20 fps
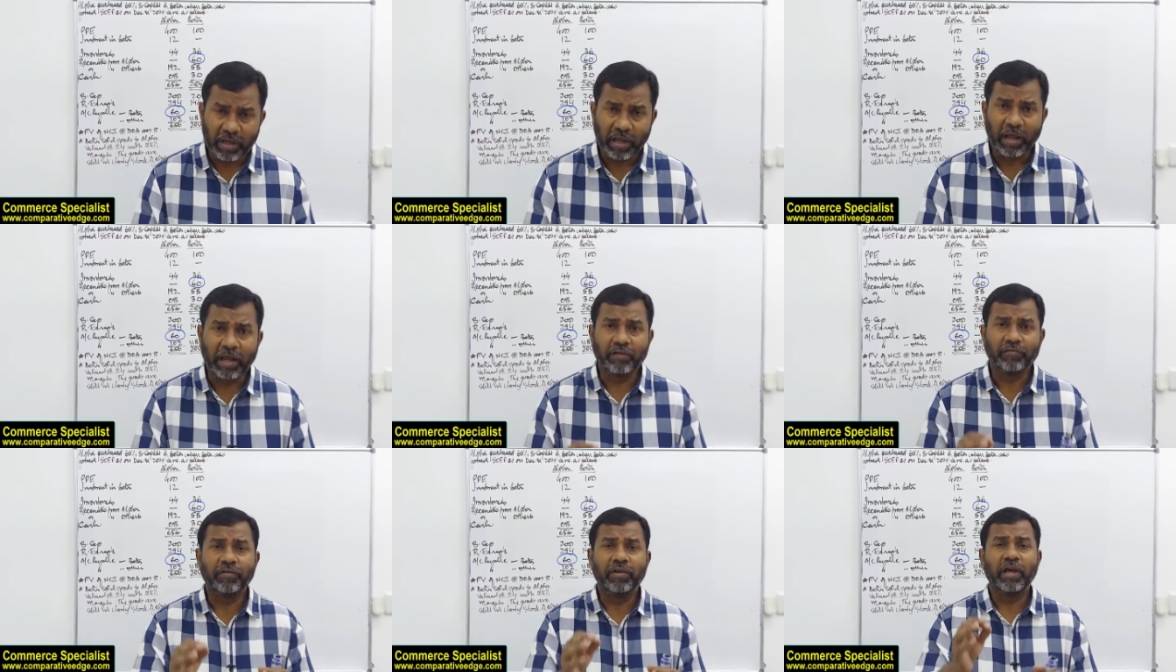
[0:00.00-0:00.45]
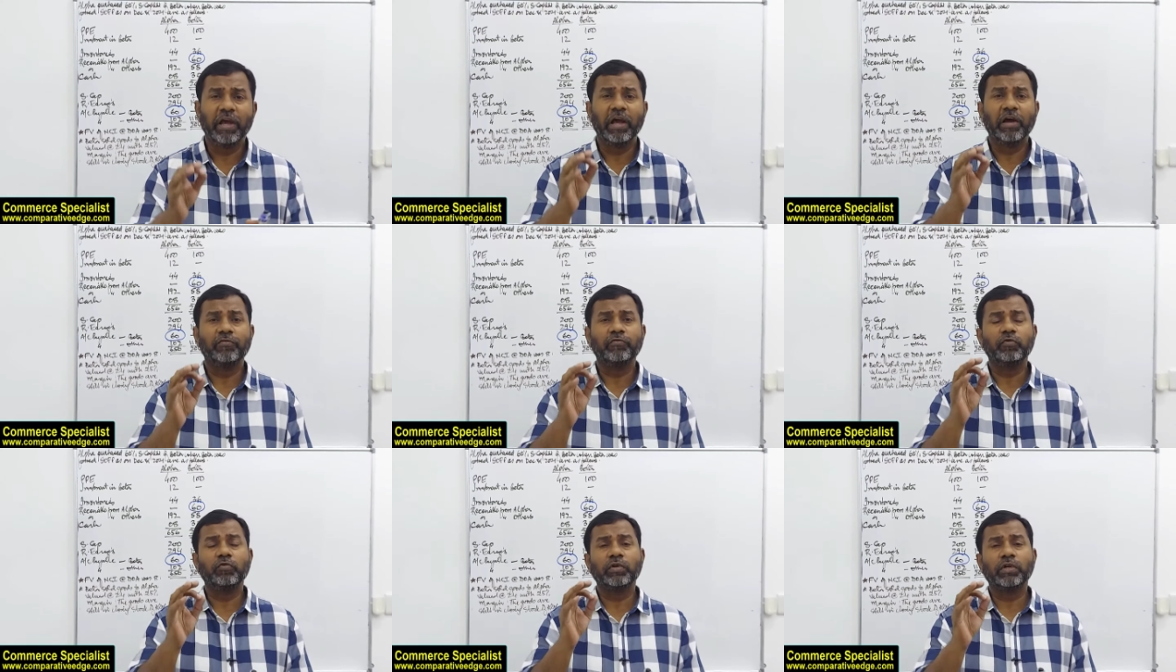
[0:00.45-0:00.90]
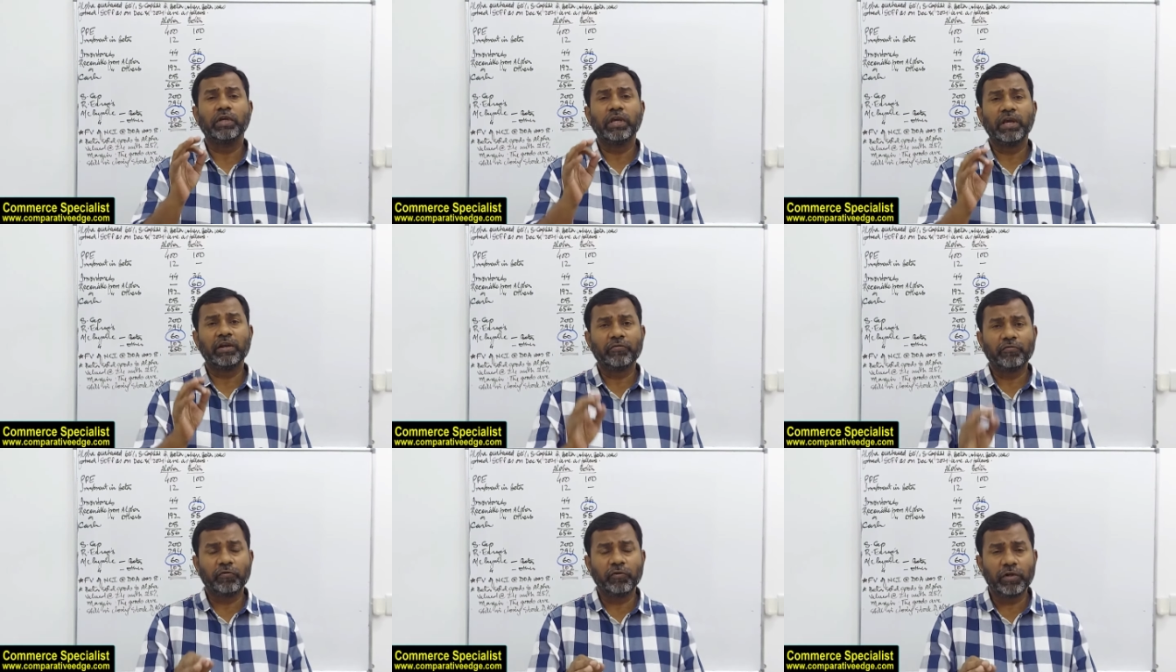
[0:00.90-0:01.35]
and we have to
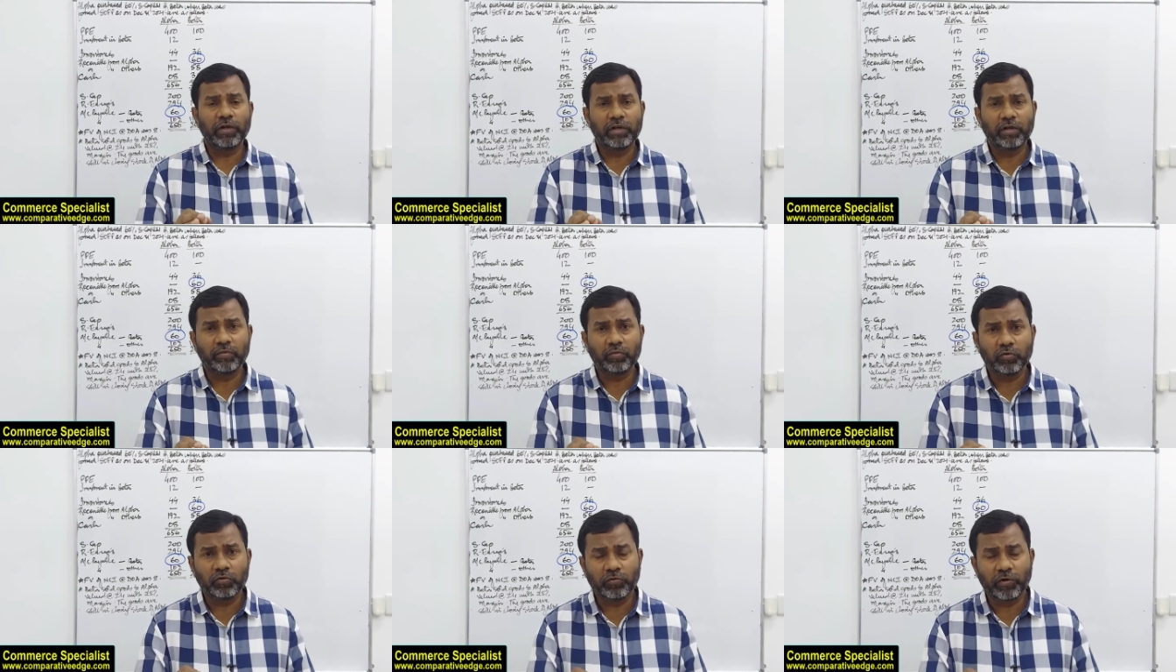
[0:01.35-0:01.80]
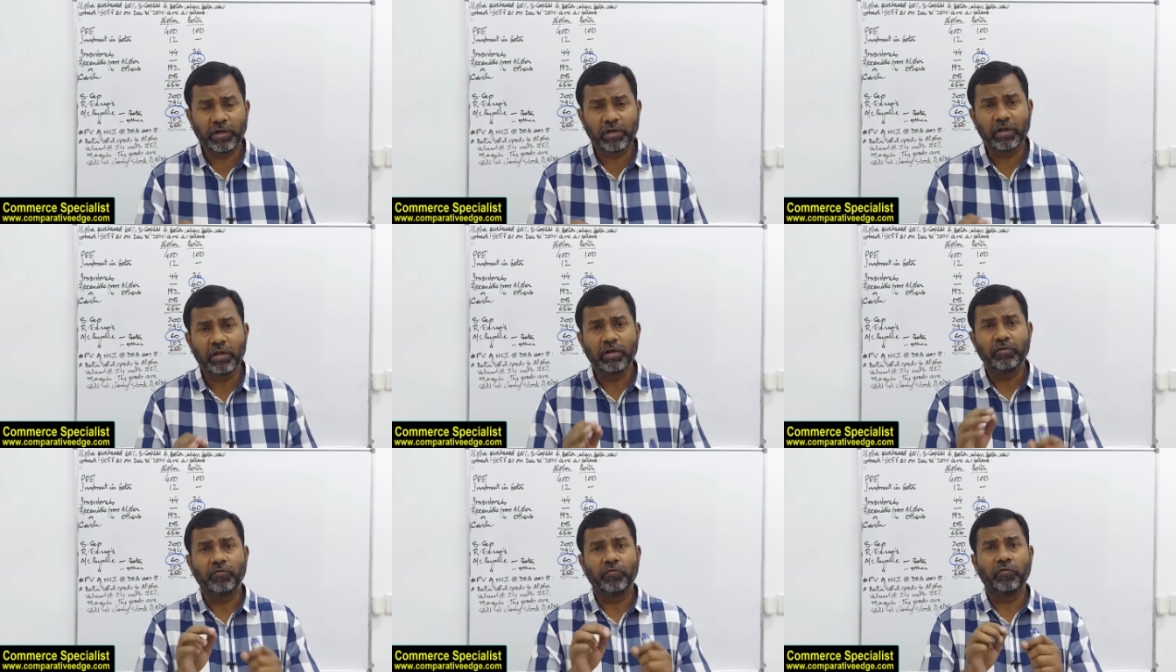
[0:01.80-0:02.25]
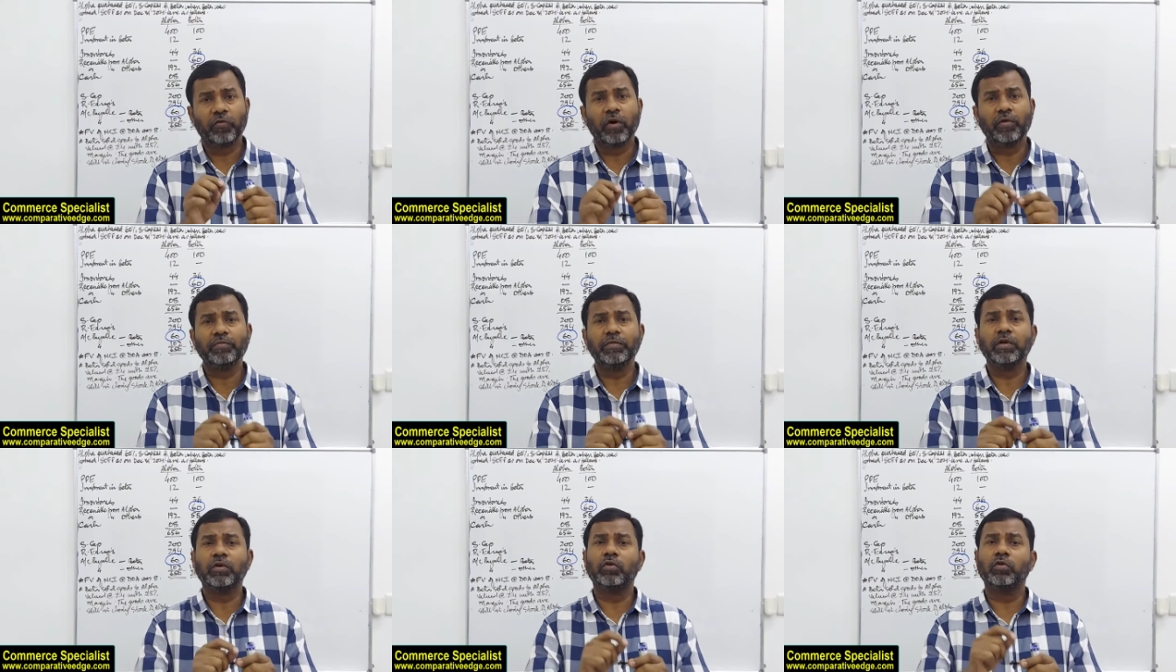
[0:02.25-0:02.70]
carefully remove it
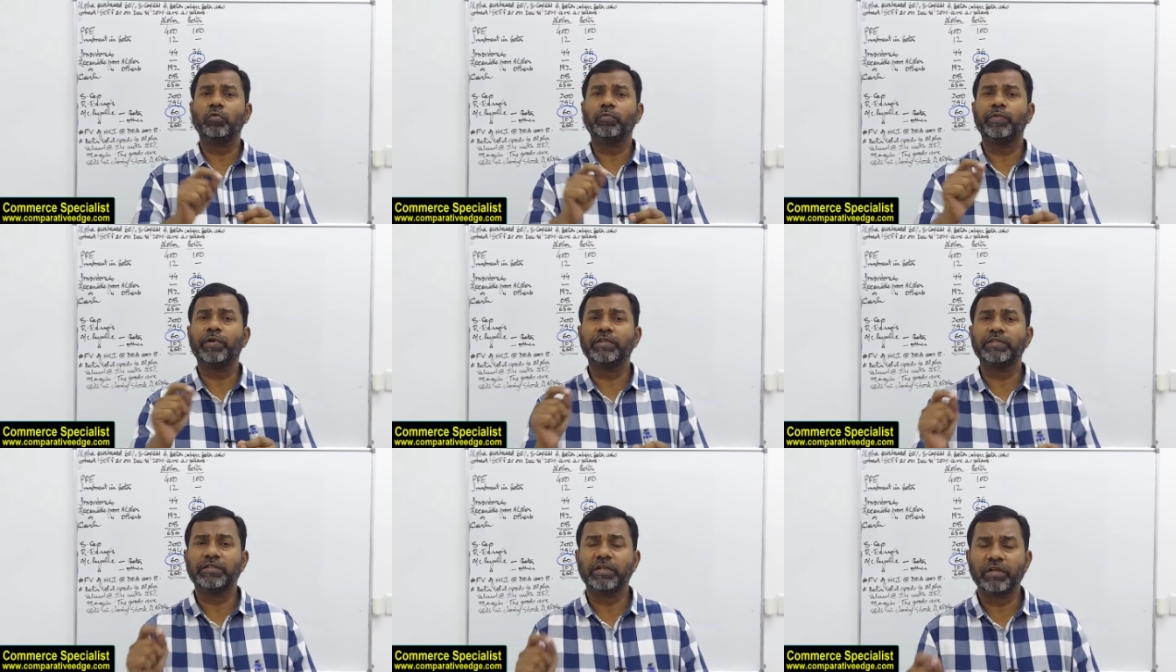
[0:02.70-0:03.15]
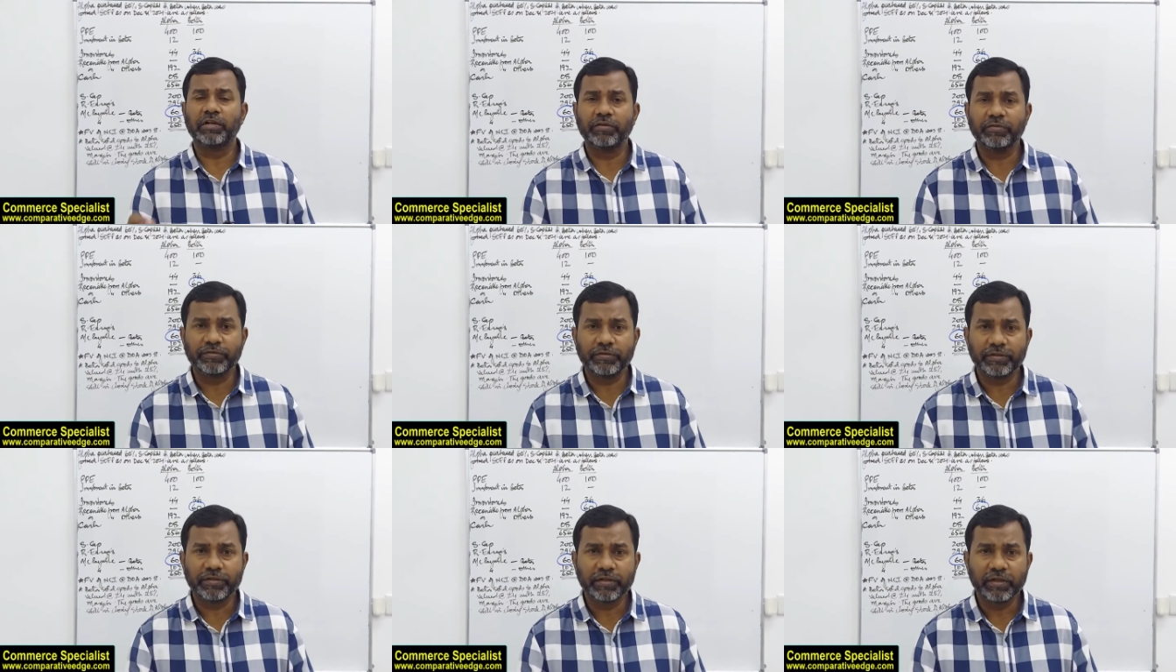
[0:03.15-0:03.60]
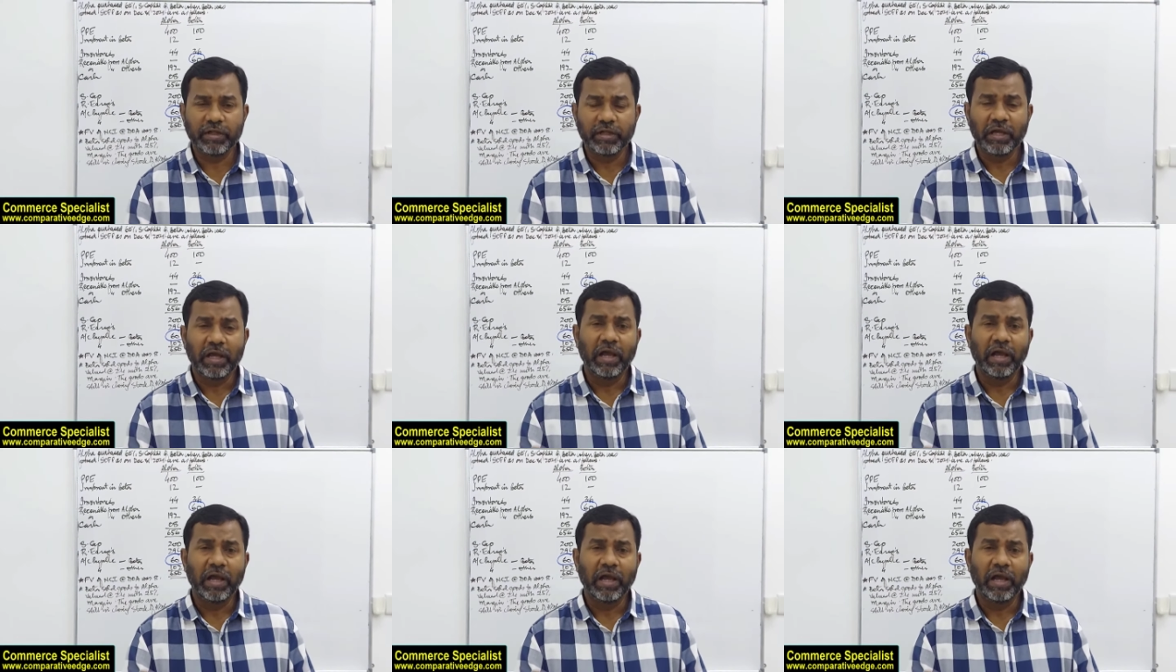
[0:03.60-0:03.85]
from the group reserves